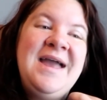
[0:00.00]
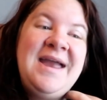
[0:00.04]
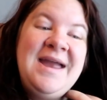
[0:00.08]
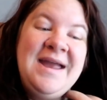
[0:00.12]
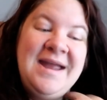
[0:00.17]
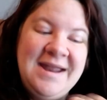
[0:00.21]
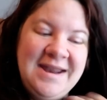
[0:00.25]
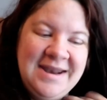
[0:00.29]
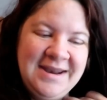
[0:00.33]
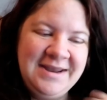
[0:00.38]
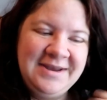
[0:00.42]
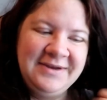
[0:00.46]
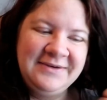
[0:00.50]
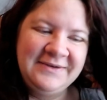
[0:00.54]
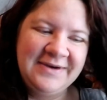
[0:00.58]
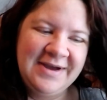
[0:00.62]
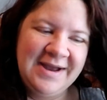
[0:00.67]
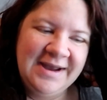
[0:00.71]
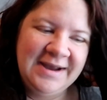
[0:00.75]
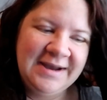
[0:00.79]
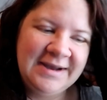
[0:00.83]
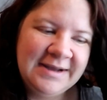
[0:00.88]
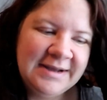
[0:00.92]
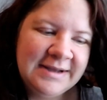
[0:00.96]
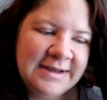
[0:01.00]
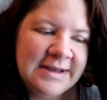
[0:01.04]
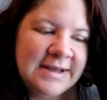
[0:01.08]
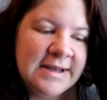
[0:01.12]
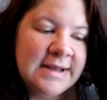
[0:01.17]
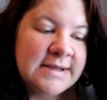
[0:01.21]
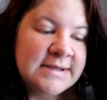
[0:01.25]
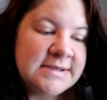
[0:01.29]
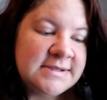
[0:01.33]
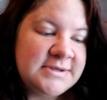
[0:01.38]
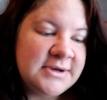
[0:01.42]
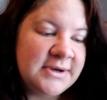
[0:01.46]
Anyway,
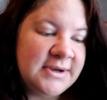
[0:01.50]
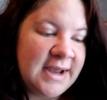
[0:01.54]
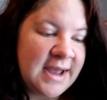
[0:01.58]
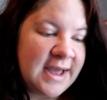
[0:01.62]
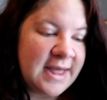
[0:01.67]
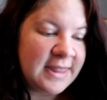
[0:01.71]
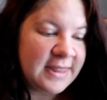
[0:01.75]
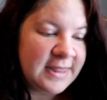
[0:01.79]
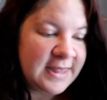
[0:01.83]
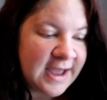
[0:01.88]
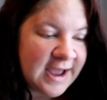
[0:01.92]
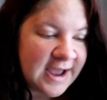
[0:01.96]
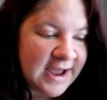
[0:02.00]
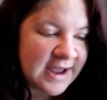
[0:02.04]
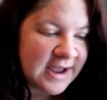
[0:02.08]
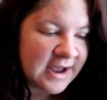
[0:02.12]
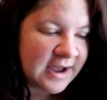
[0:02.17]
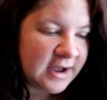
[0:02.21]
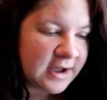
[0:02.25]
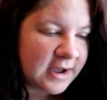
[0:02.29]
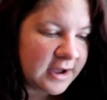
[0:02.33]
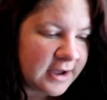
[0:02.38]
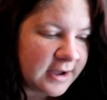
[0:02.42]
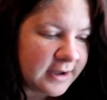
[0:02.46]
so yeah, that